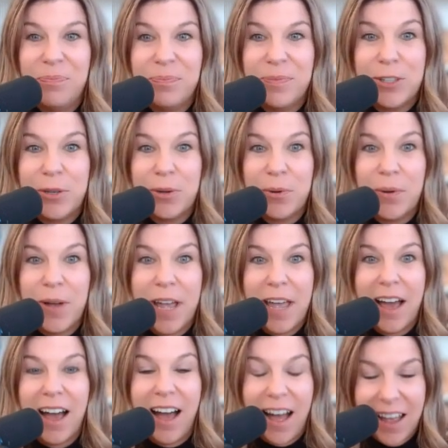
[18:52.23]
So
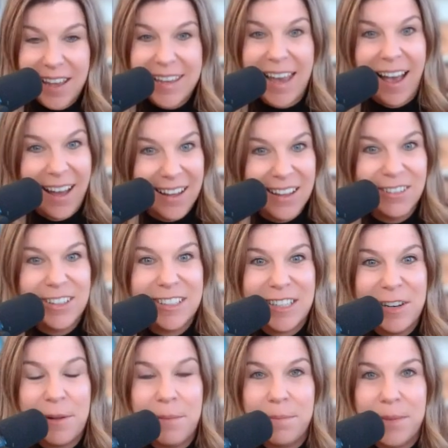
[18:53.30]
yeah, it was
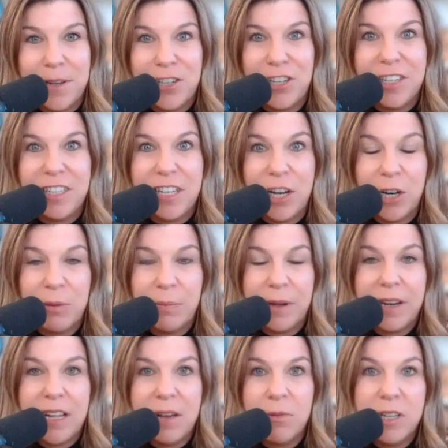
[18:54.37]
an ambitious year, but
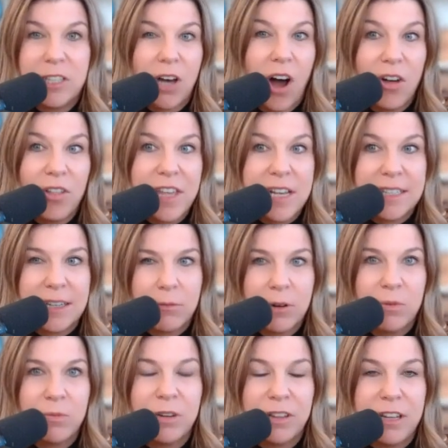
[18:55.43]
it was all things that were
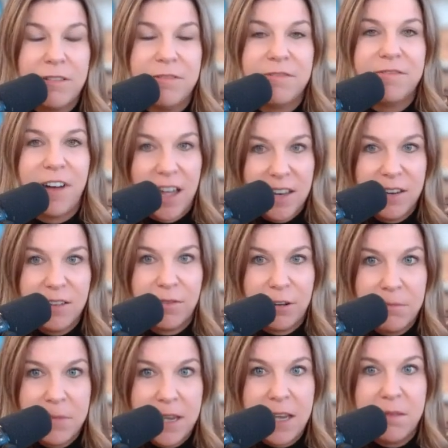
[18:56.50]
really fun
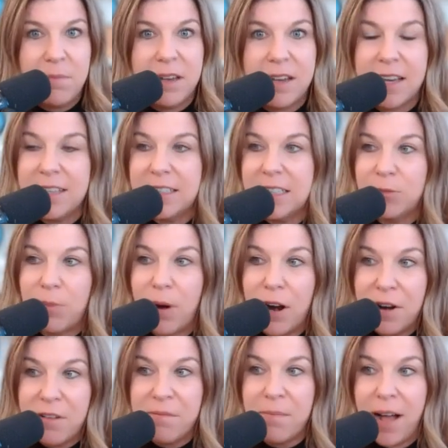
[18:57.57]
for me because this part
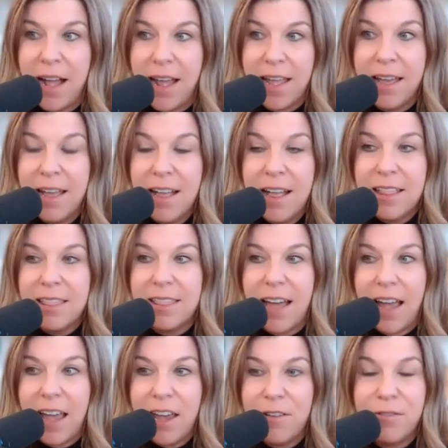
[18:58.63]
of my
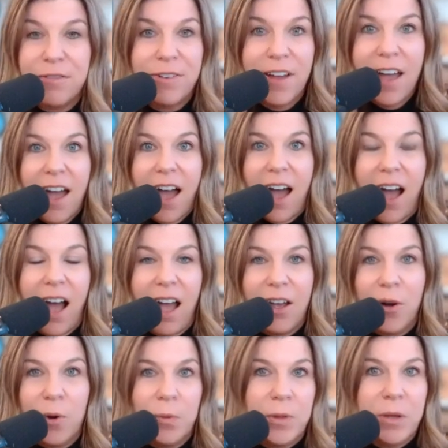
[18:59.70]
life, I
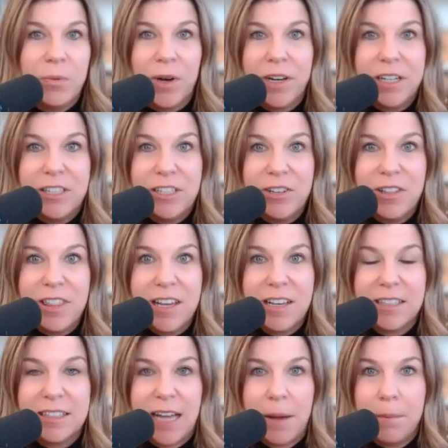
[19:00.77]
only want to do
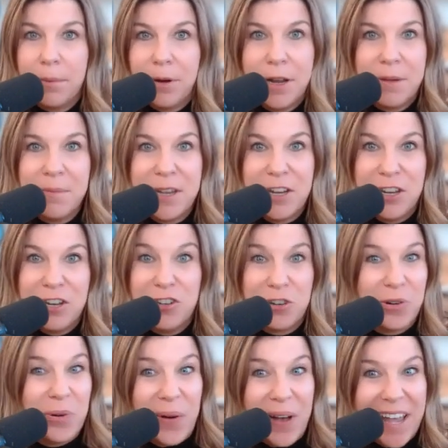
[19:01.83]
things that bring me
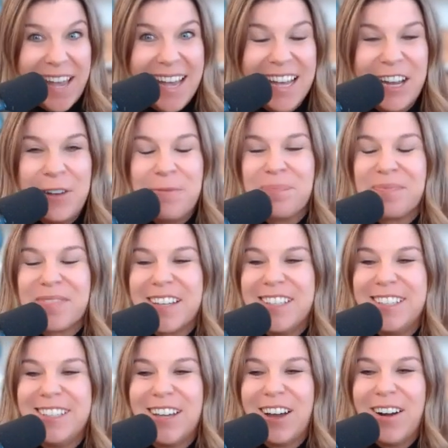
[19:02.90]
joy.
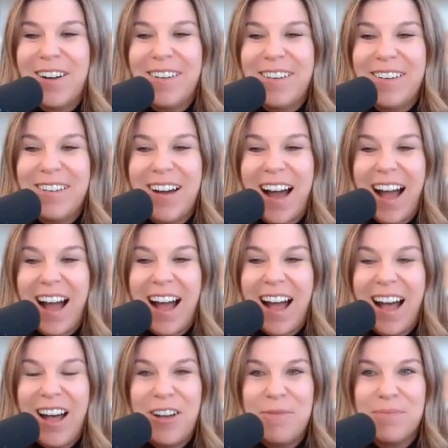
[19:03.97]
So
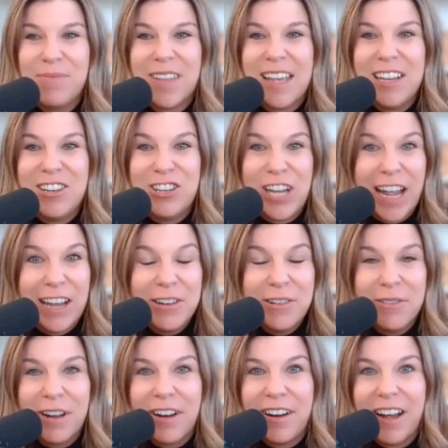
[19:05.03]
in
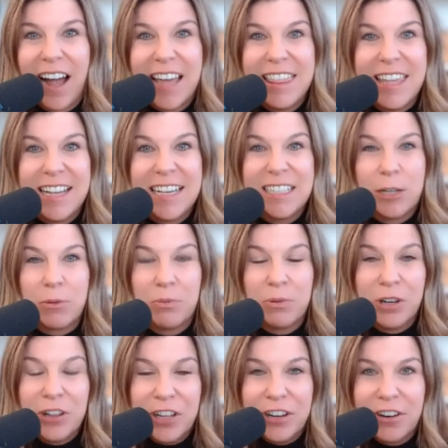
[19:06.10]
January, I think it's a
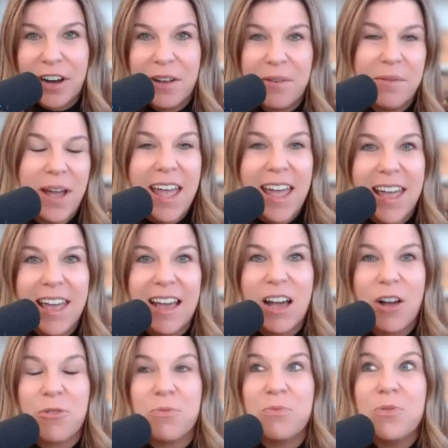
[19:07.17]
really great way,
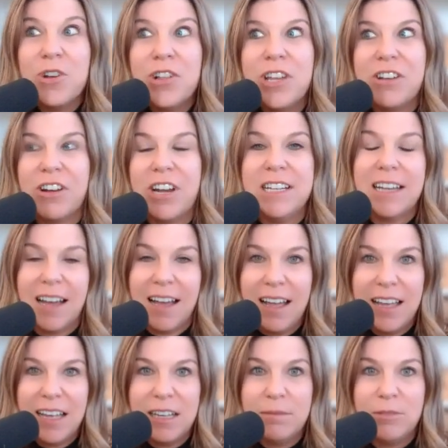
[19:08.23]
a really great
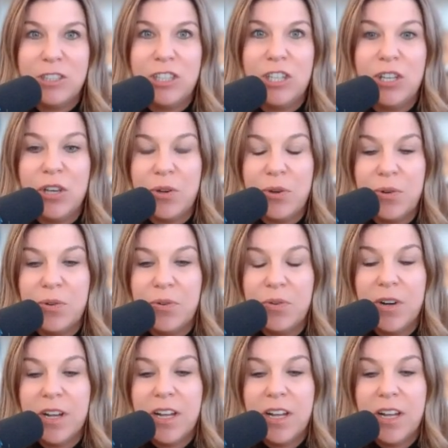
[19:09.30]
time to